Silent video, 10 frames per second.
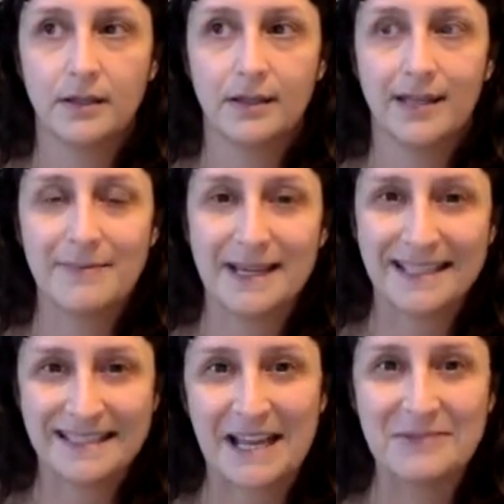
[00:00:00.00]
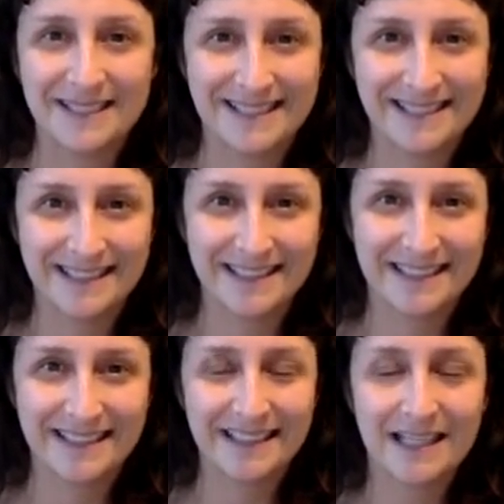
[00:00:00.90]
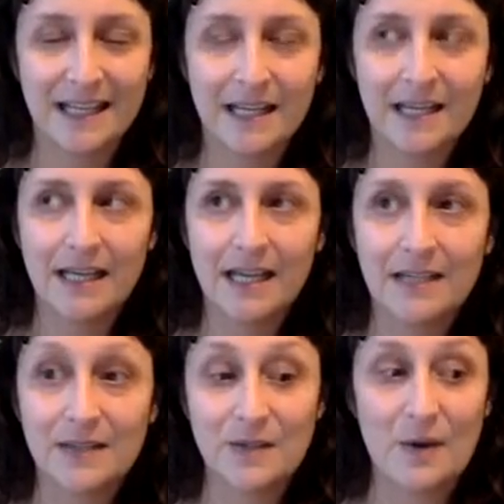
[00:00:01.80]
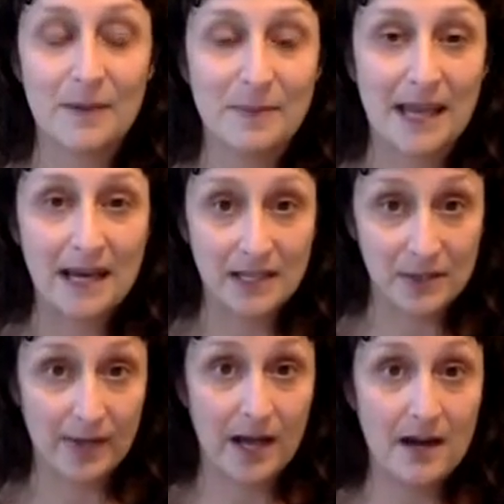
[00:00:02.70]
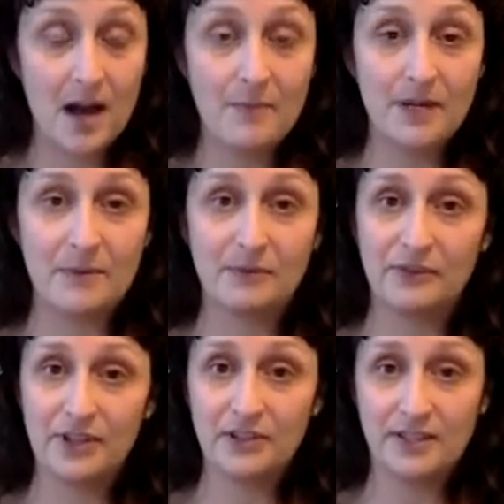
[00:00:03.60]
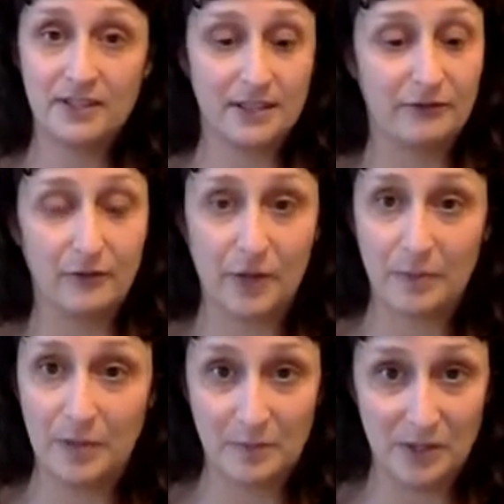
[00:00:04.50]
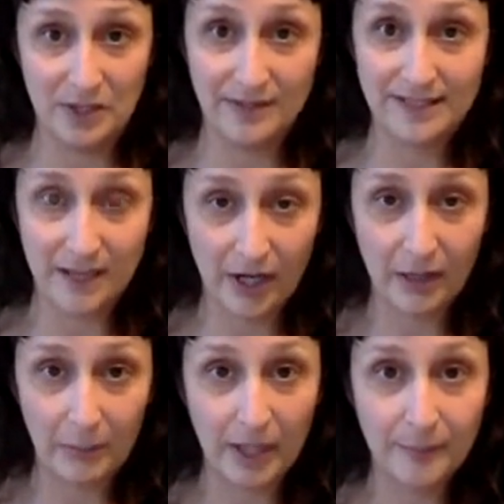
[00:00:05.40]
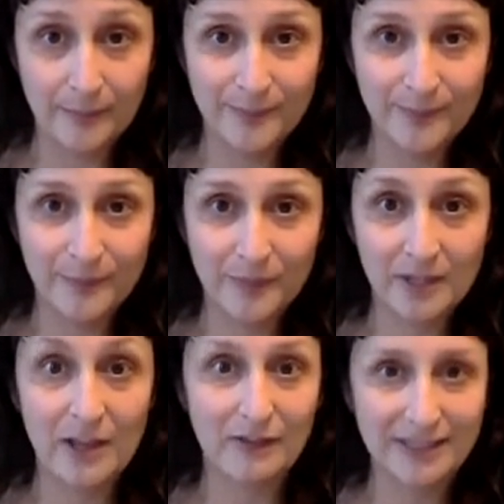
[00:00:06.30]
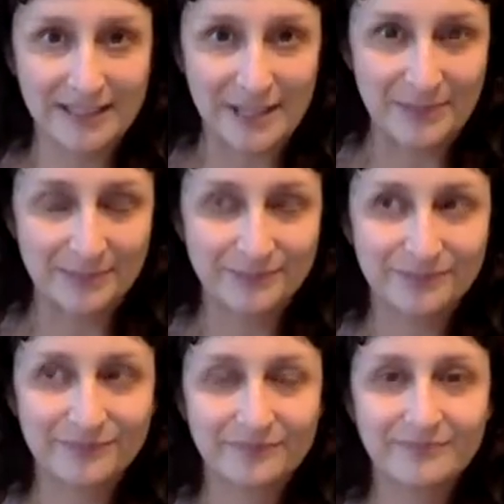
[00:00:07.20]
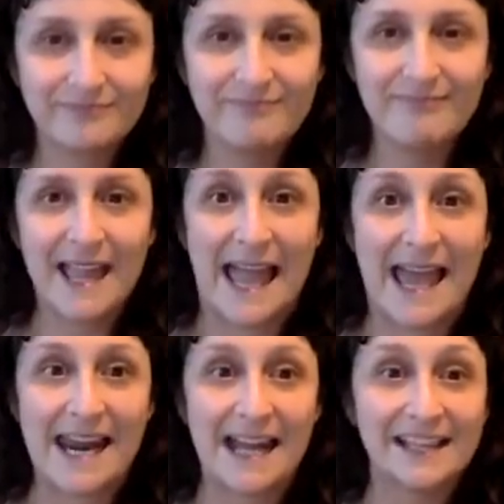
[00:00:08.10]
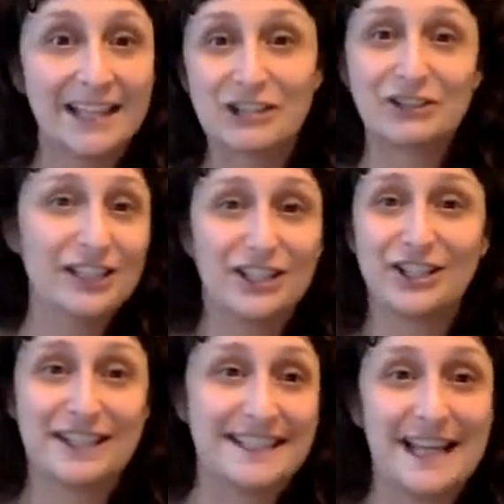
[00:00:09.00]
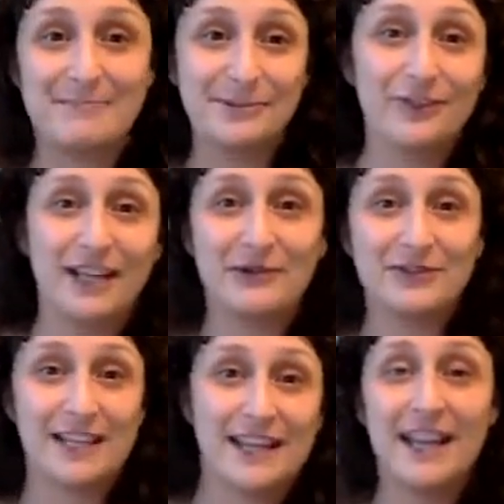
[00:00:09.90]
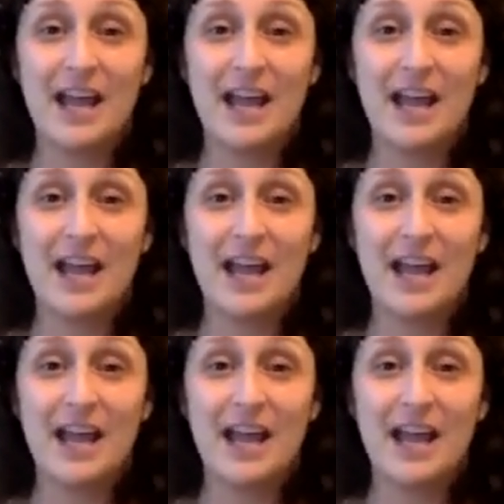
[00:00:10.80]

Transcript: and my excitement. And so I got up and I'm in front of these like 40 people staring at me lovingly. And I literally couldn't stop moving. I was like